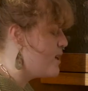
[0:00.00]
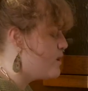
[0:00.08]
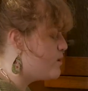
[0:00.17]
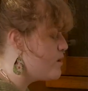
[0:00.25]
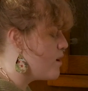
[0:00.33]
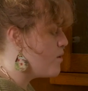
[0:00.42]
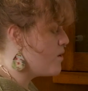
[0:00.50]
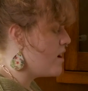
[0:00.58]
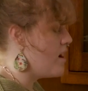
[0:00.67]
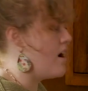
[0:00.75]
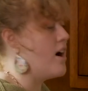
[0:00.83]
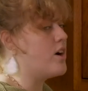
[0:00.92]
So
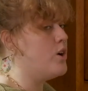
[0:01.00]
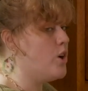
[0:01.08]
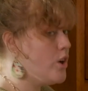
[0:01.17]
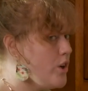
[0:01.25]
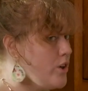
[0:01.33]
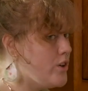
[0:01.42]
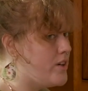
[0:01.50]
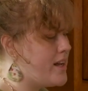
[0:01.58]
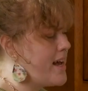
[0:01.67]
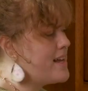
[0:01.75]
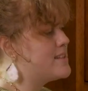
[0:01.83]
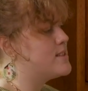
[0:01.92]
a curd
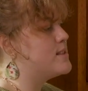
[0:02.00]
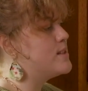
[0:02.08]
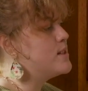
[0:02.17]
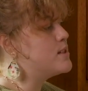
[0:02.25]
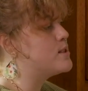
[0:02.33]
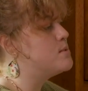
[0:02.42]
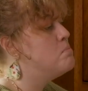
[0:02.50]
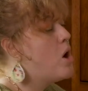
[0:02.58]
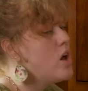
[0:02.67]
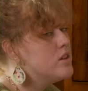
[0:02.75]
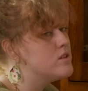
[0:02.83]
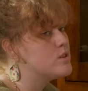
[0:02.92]
has the
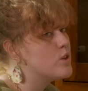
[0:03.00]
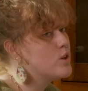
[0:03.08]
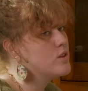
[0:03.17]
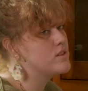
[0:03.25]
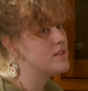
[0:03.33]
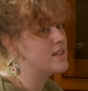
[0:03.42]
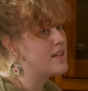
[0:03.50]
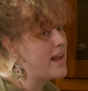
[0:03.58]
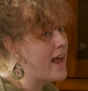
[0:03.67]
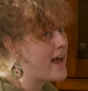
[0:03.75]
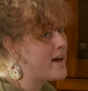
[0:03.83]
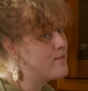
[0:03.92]
smallest curds it can
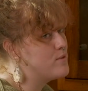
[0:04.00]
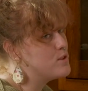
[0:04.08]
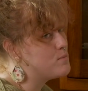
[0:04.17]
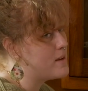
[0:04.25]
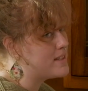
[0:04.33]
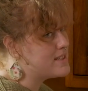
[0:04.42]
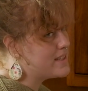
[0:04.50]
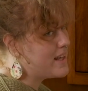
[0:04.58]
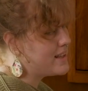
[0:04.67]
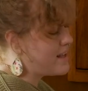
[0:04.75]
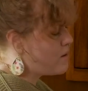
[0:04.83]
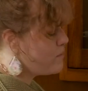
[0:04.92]
have, which makes it
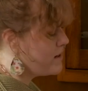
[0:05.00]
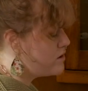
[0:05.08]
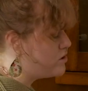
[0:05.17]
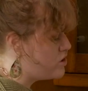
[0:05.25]
like that weird